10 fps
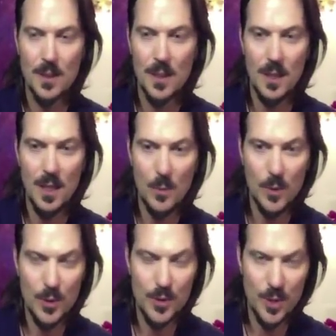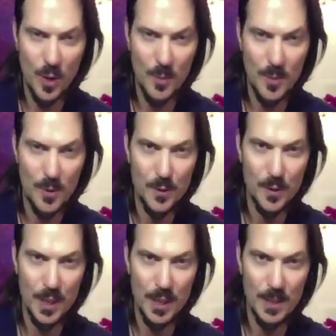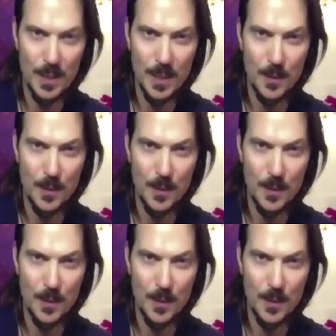where you show up and